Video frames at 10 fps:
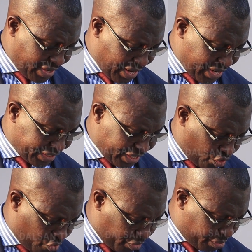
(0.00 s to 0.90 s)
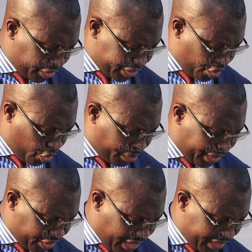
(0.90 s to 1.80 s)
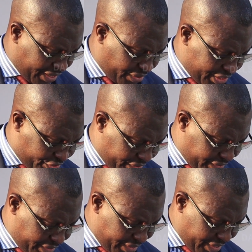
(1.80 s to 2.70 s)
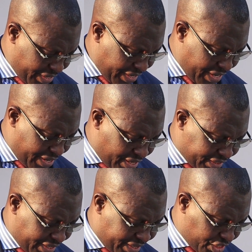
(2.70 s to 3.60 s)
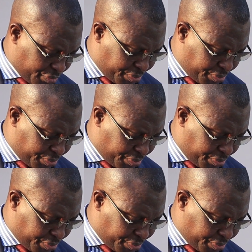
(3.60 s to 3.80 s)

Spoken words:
at the center of promoting cooperation and integration in areas such as